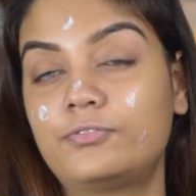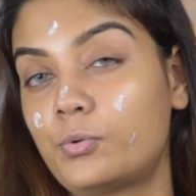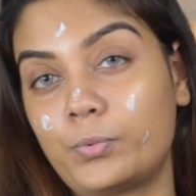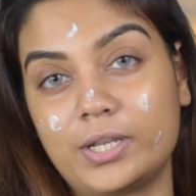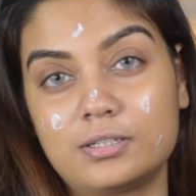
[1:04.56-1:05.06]

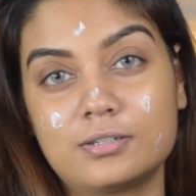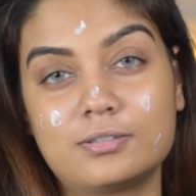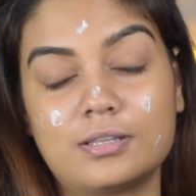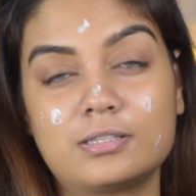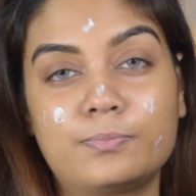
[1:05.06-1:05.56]
for
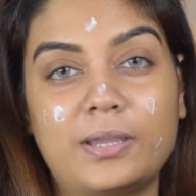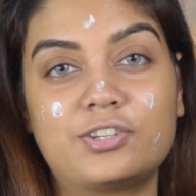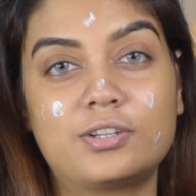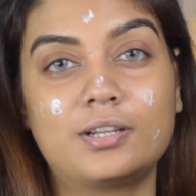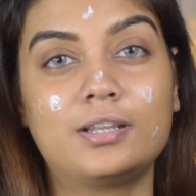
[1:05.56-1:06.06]
winters and
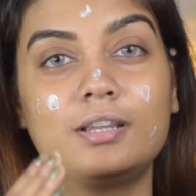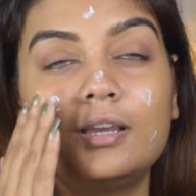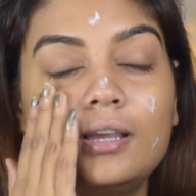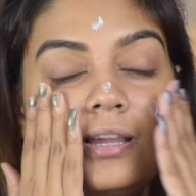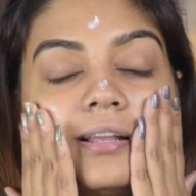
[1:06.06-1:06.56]
especially
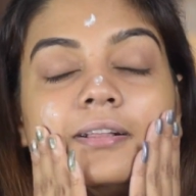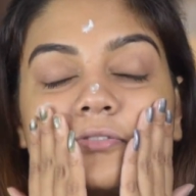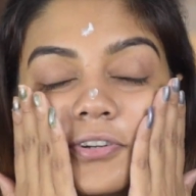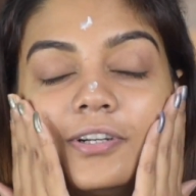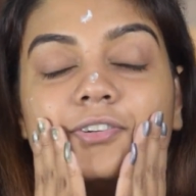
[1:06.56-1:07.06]

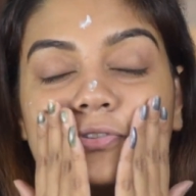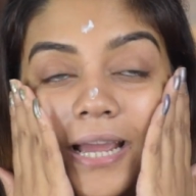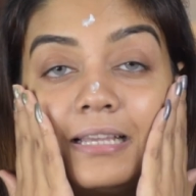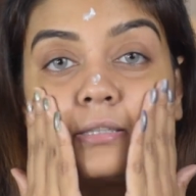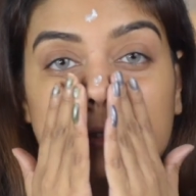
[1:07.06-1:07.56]
for a
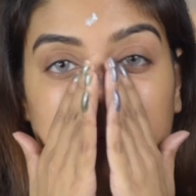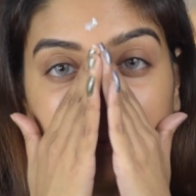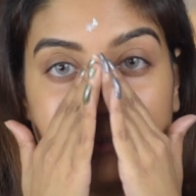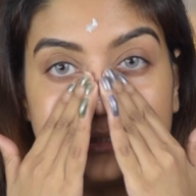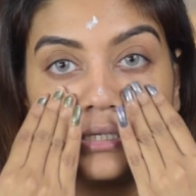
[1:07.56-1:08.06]
dry skin
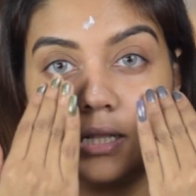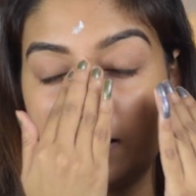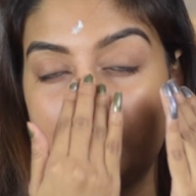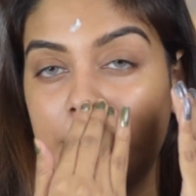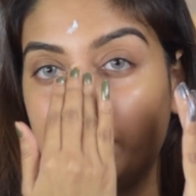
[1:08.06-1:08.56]
person
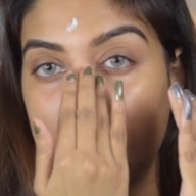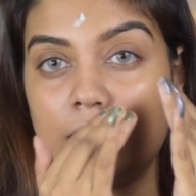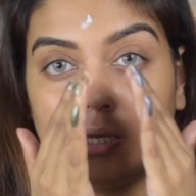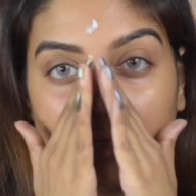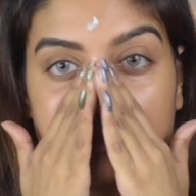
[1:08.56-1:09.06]
like
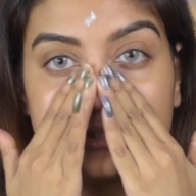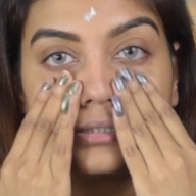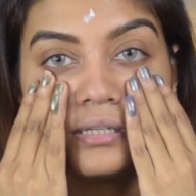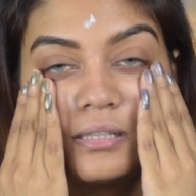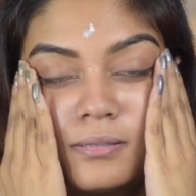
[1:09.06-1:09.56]
me. It
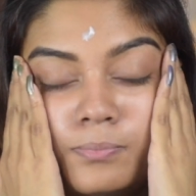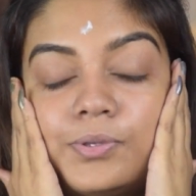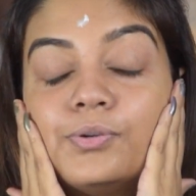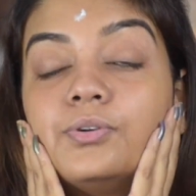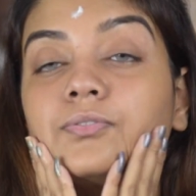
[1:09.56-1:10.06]
sits
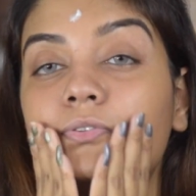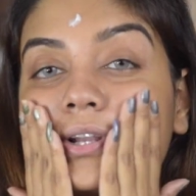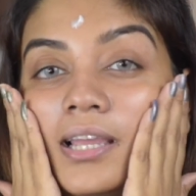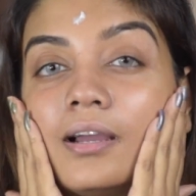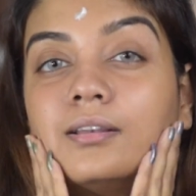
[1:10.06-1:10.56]

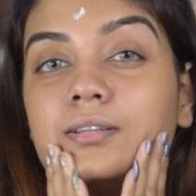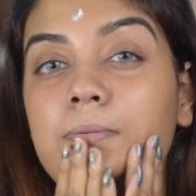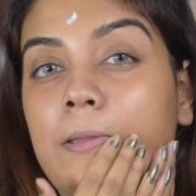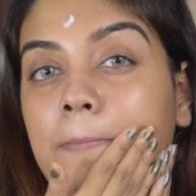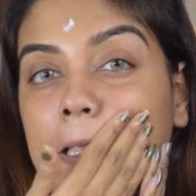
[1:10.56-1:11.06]
beautifully under
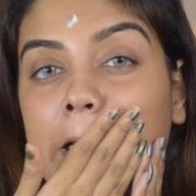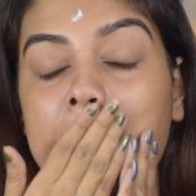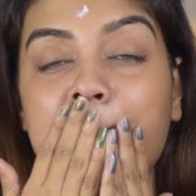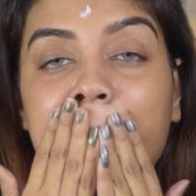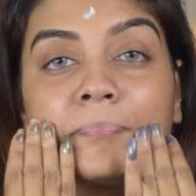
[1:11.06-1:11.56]
my
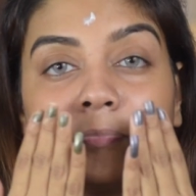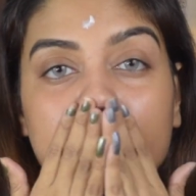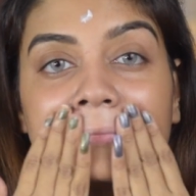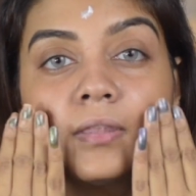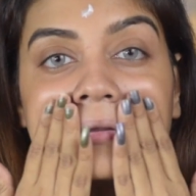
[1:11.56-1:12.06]
makeup,
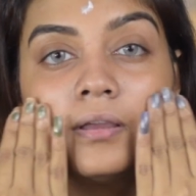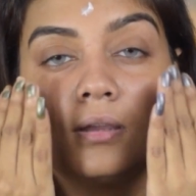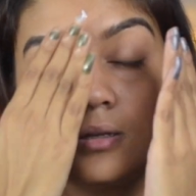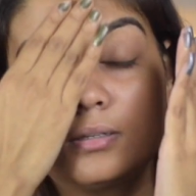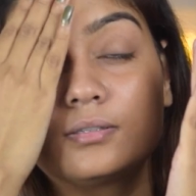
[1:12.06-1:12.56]

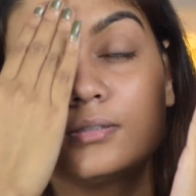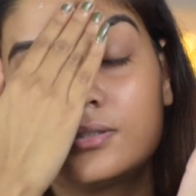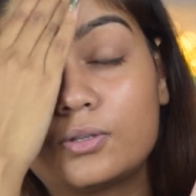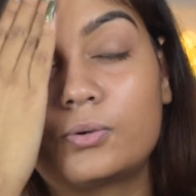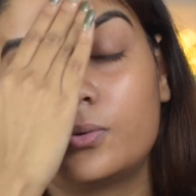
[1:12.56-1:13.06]

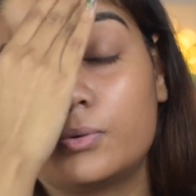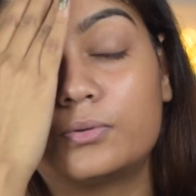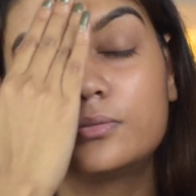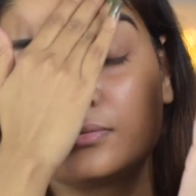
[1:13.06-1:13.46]
so